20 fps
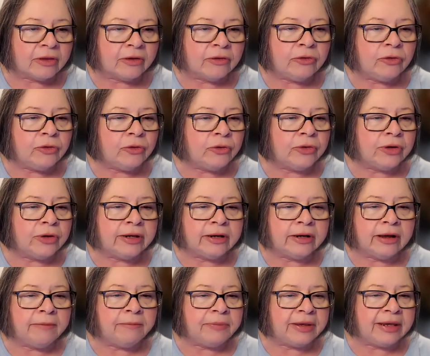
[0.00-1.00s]
You
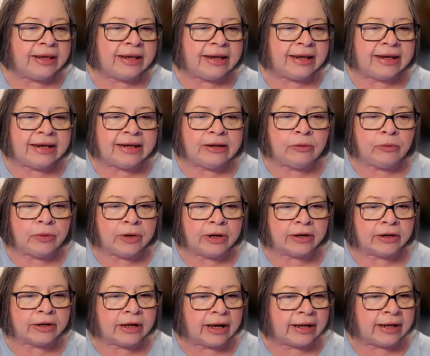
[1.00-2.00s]
cannot be
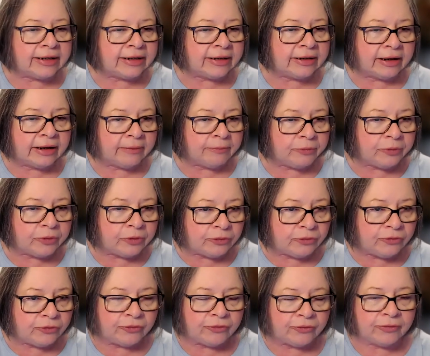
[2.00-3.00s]
anywhere God did not
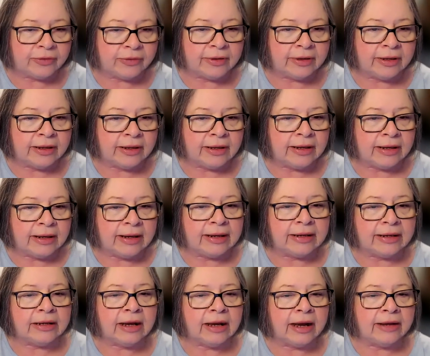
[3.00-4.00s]
put you,
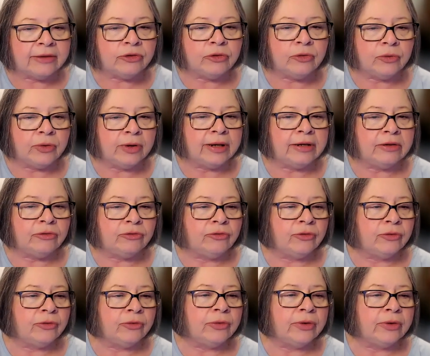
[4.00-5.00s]
and God created
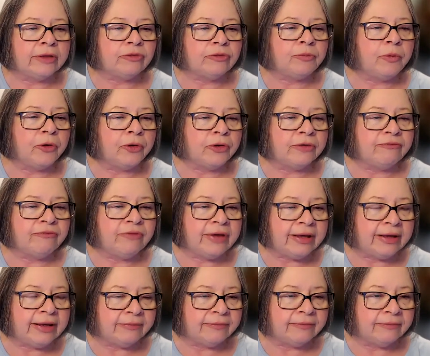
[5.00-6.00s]
you as part of
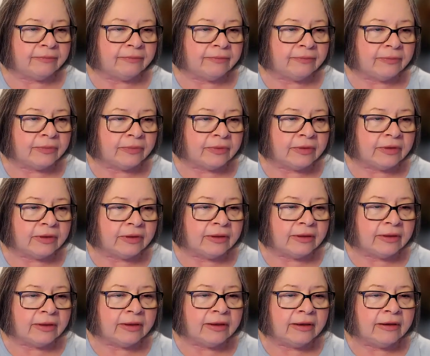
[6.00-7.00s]
Him.
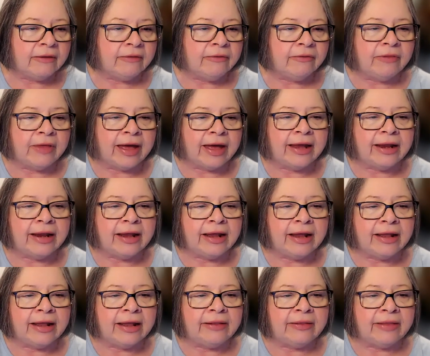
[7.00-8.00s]
That
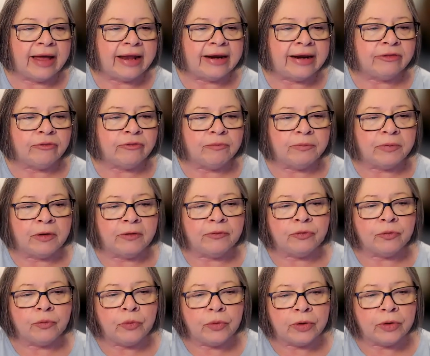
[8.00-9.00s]
that is
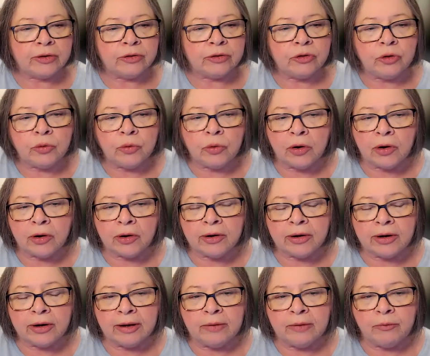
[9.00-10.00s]
both where you
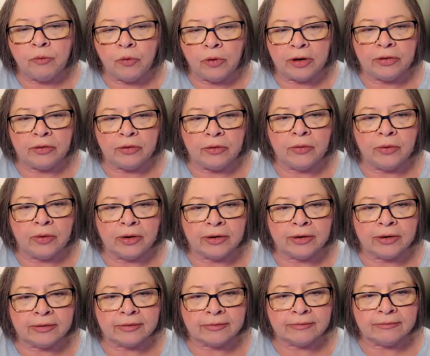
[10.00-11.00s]
are and what you
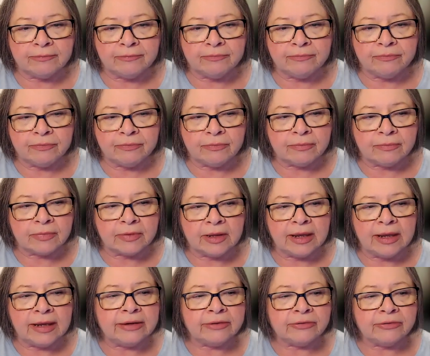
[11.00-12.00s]
are.
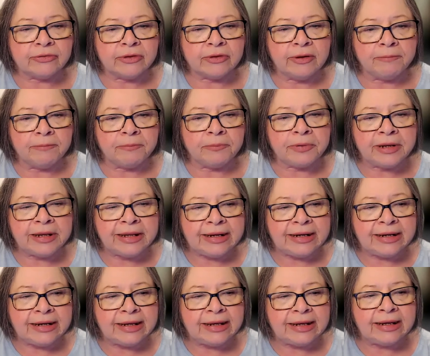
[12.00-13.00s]
It is
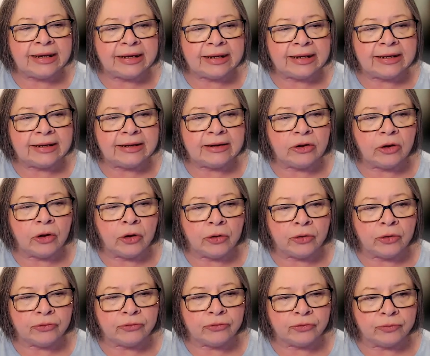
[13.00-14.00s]
completely
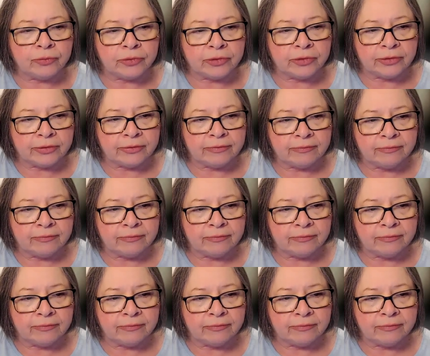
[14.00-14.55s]
unalterable.